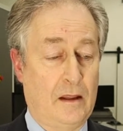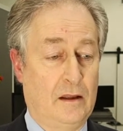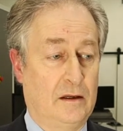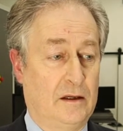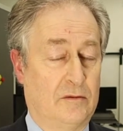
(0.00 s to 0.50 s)

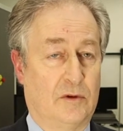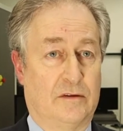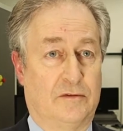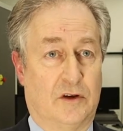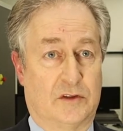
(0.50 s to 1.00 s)
and
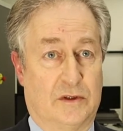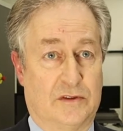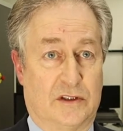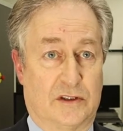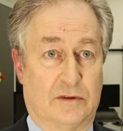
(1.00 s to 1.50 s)
we're the first
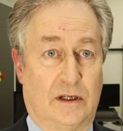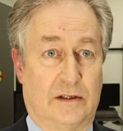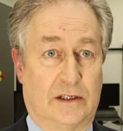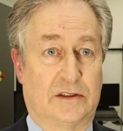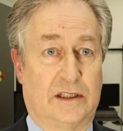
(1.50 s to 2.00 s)
ones in
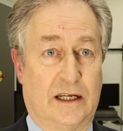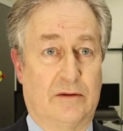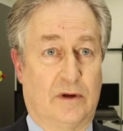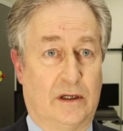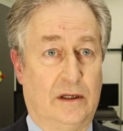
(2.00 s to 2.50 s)
Australia to actually
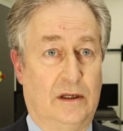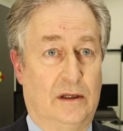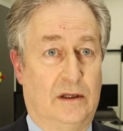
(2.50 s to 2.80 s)
get one.